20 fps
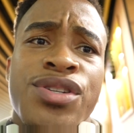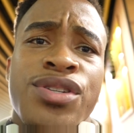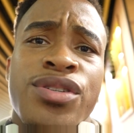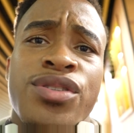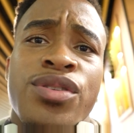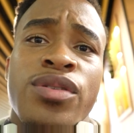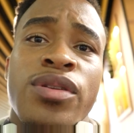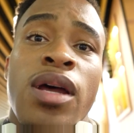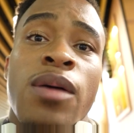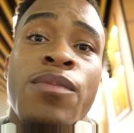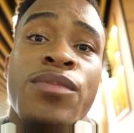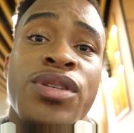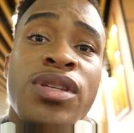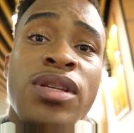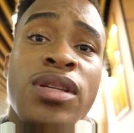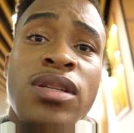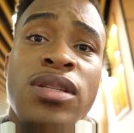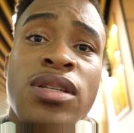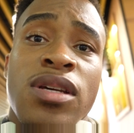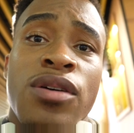So now I'm
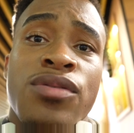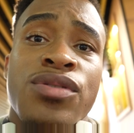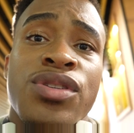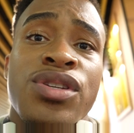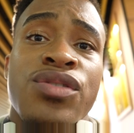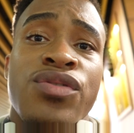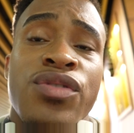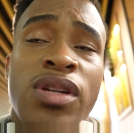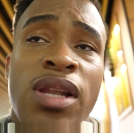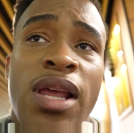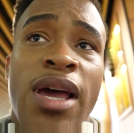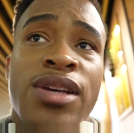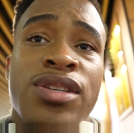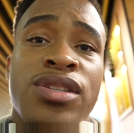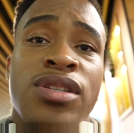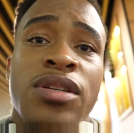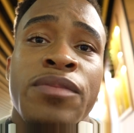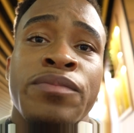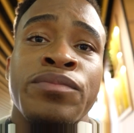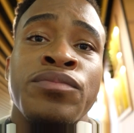sitting down, just
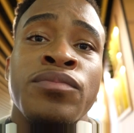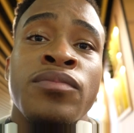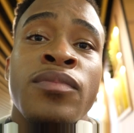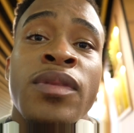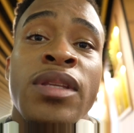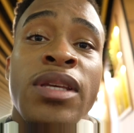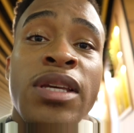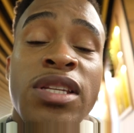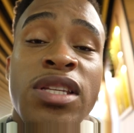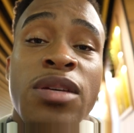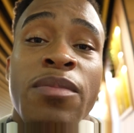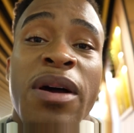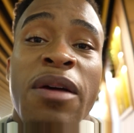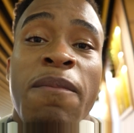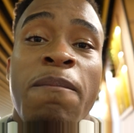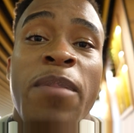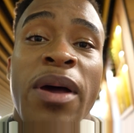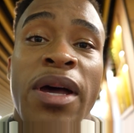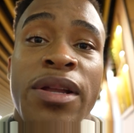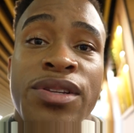relaxing, eating my
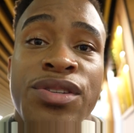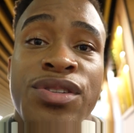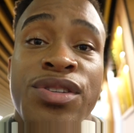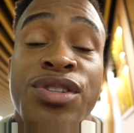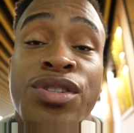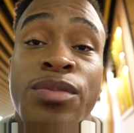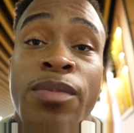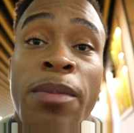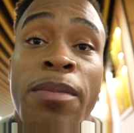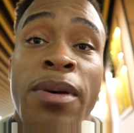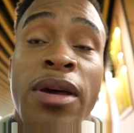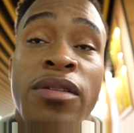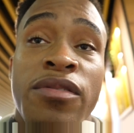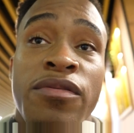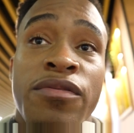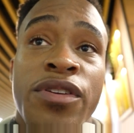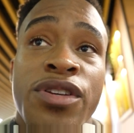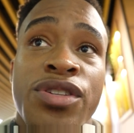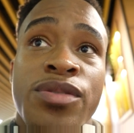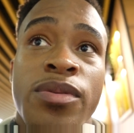bad decision, my bad
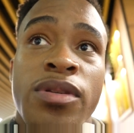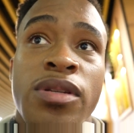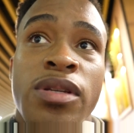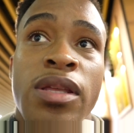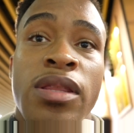investment.